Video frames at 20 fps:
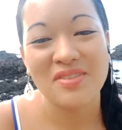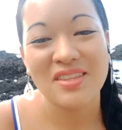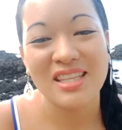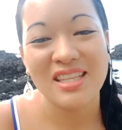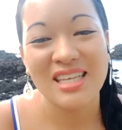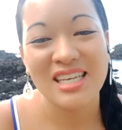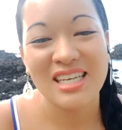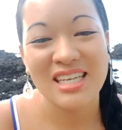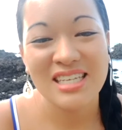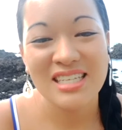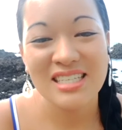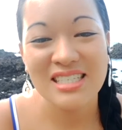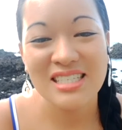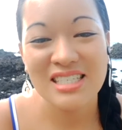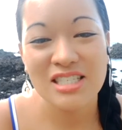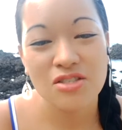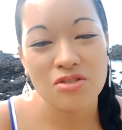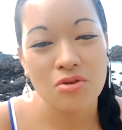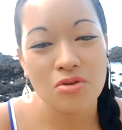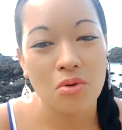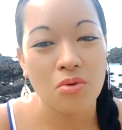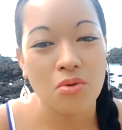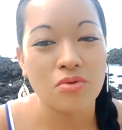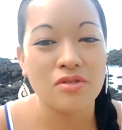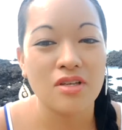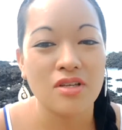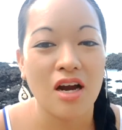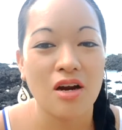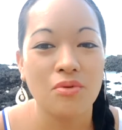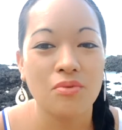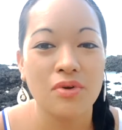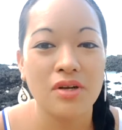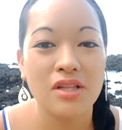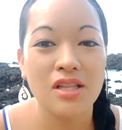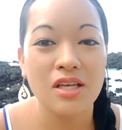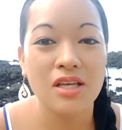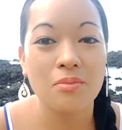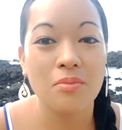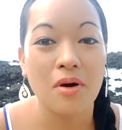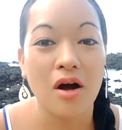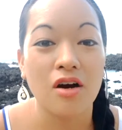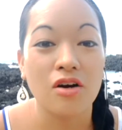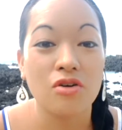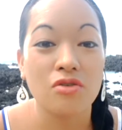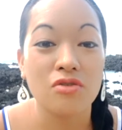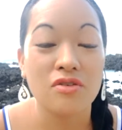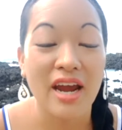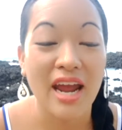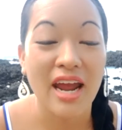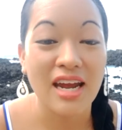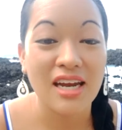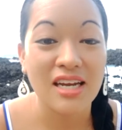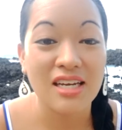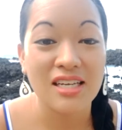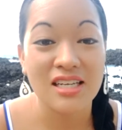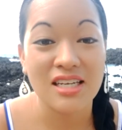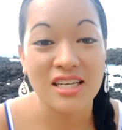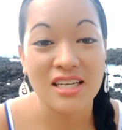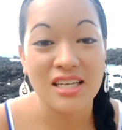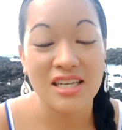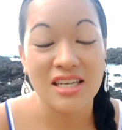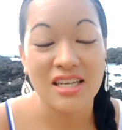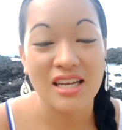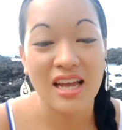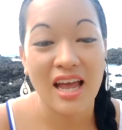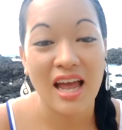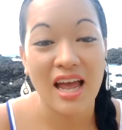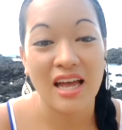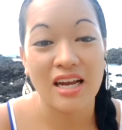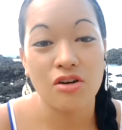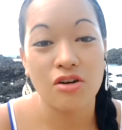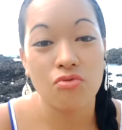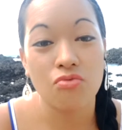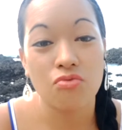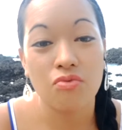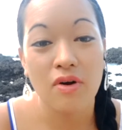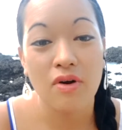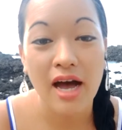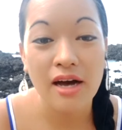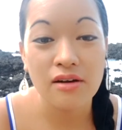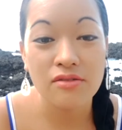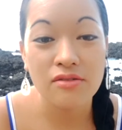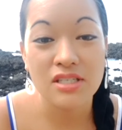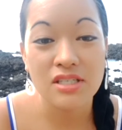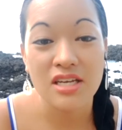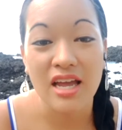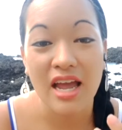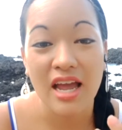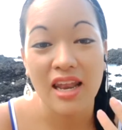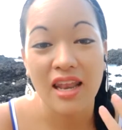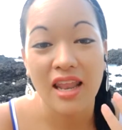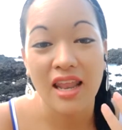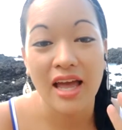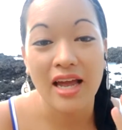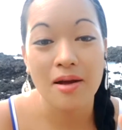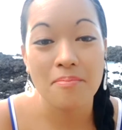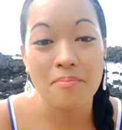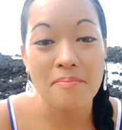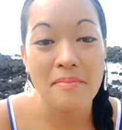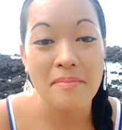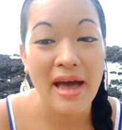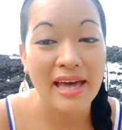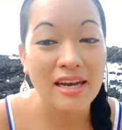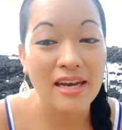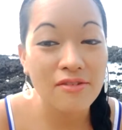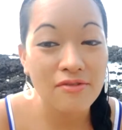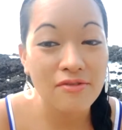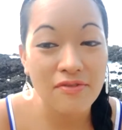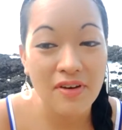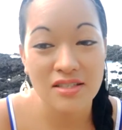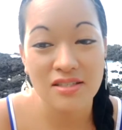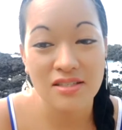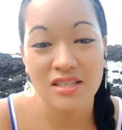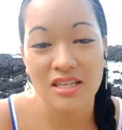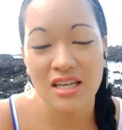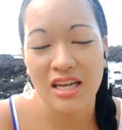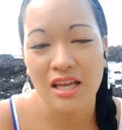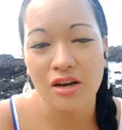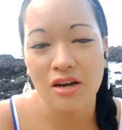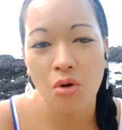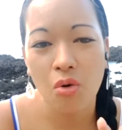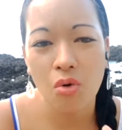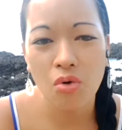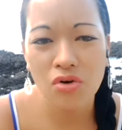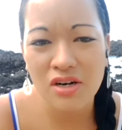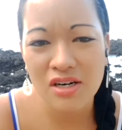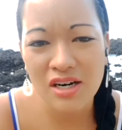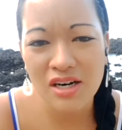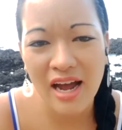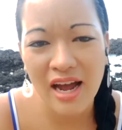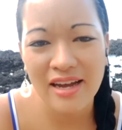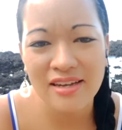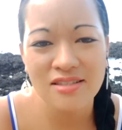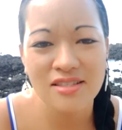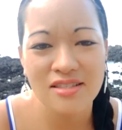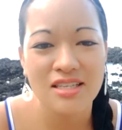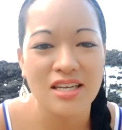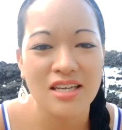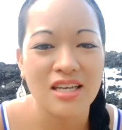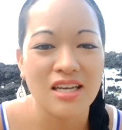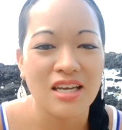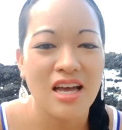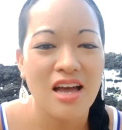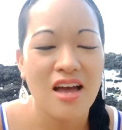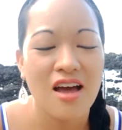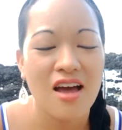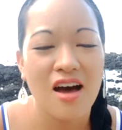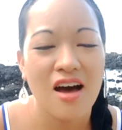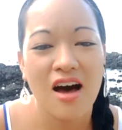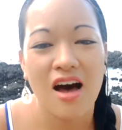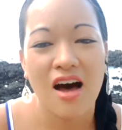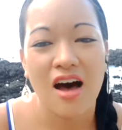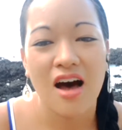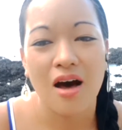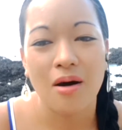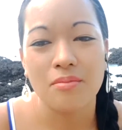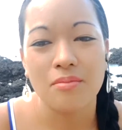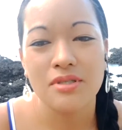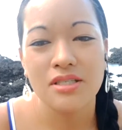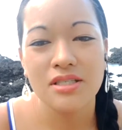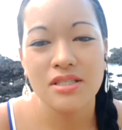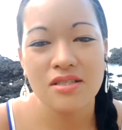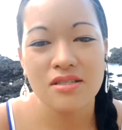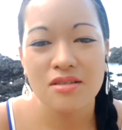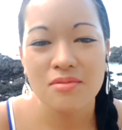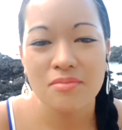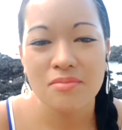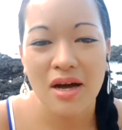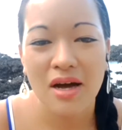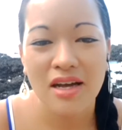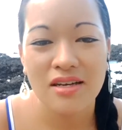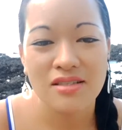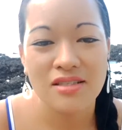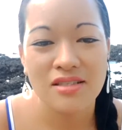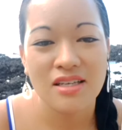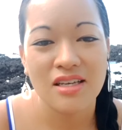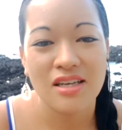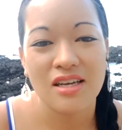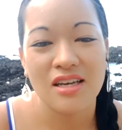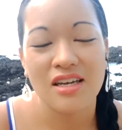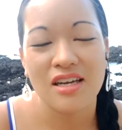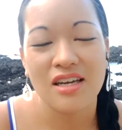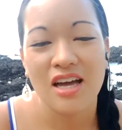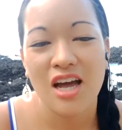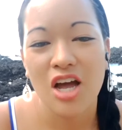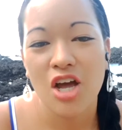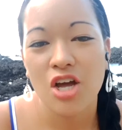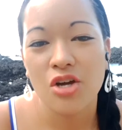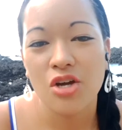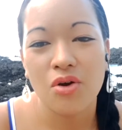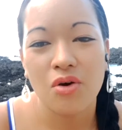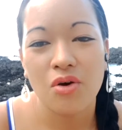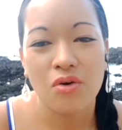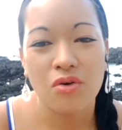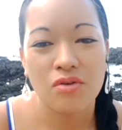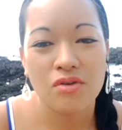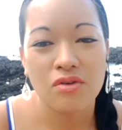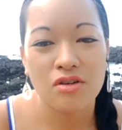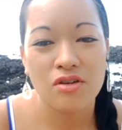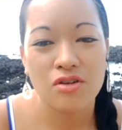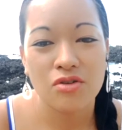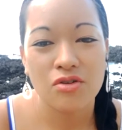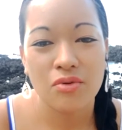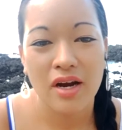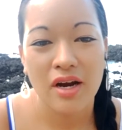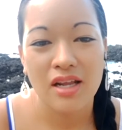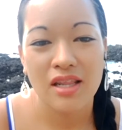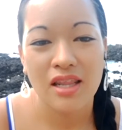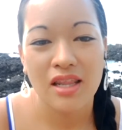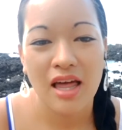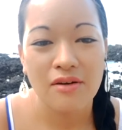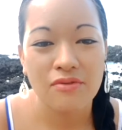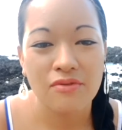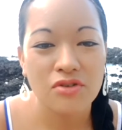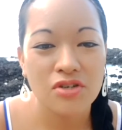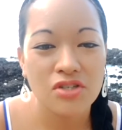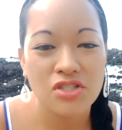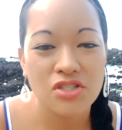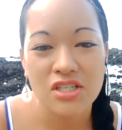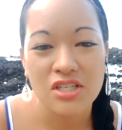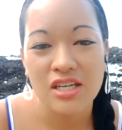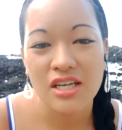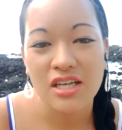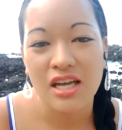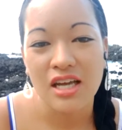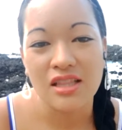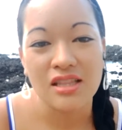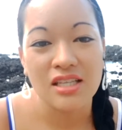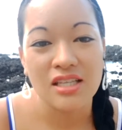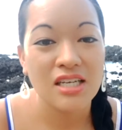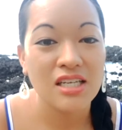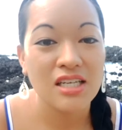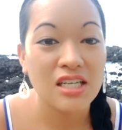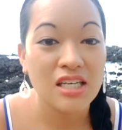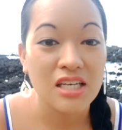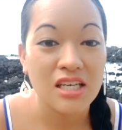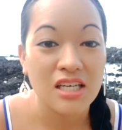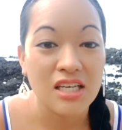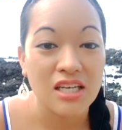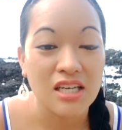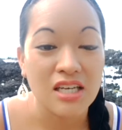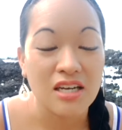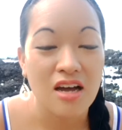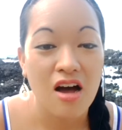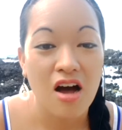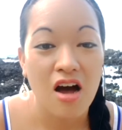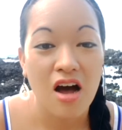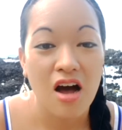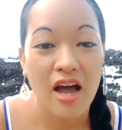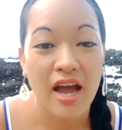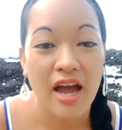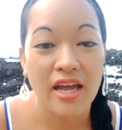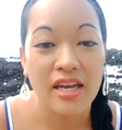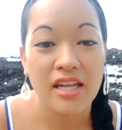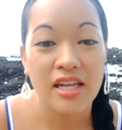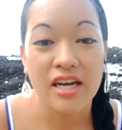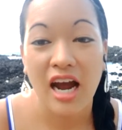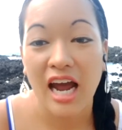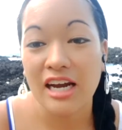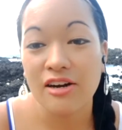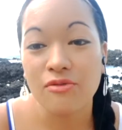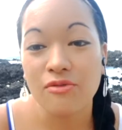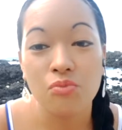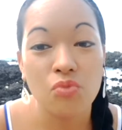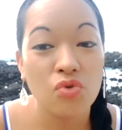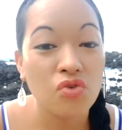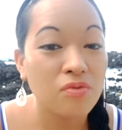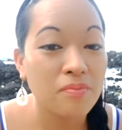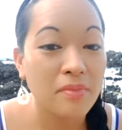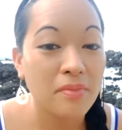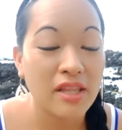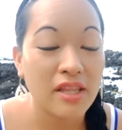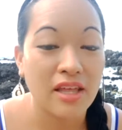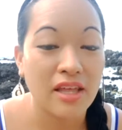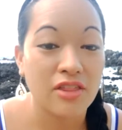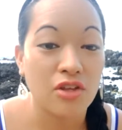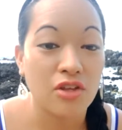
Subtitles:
these souls are really about creating and grounding and like manifesting and organizing, systemizing, leveraging and leading any kind of movement that